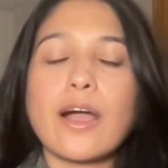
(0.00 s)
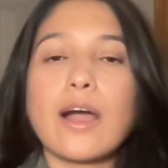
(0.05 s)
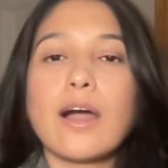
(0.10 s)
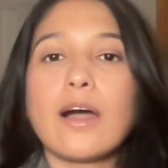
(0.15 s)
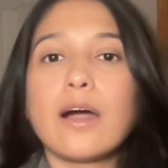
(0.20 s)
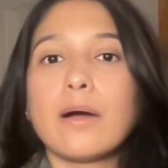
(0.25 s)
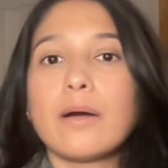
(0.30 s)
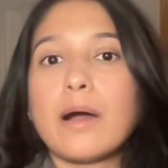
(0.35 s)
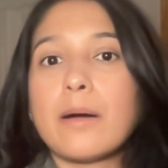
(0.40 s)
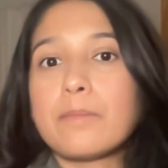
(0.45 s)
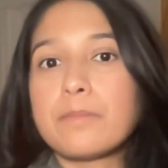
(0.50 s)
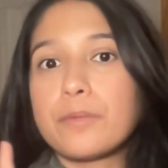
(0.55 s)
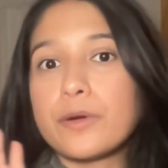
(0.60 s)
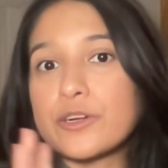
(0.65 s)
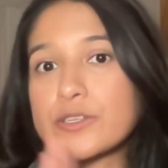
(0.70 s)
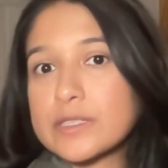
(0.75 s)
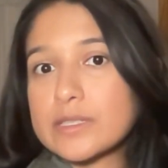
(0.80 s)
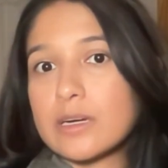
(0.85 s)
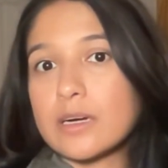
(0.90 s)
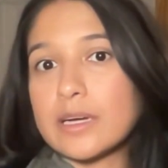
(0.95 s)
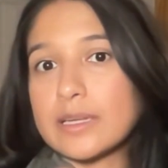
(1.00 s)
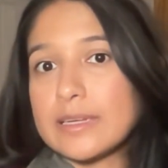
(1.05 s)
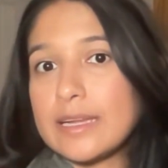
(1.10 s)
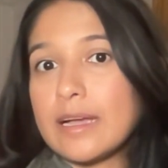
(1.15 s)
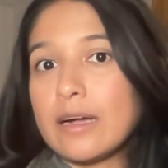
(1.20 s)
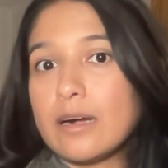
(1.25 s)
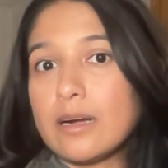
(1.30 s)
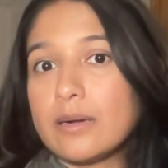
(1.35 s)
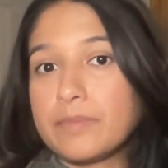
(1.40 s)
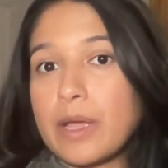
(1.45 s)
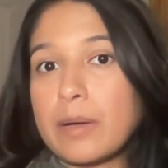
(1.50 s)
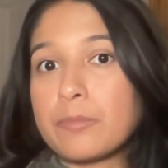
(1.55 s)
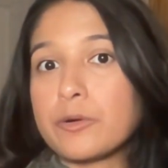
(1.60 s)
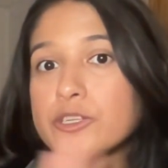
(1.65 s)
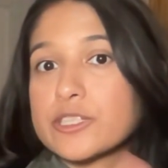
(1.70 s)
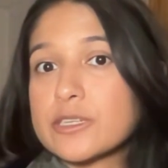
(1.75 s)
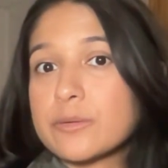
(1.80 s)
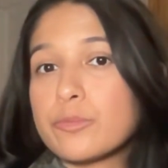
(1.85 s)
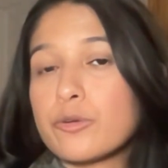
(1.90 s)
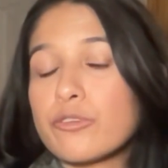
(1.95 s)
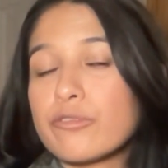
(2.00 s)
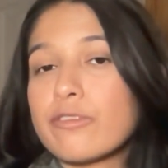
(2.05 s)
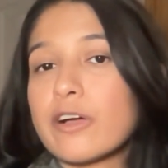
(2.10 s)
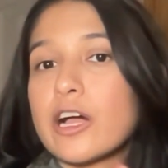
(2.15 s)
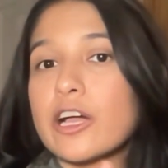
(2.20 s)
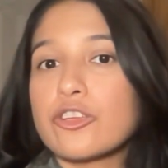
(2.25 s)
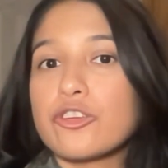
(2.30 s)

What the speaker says: a personal profile,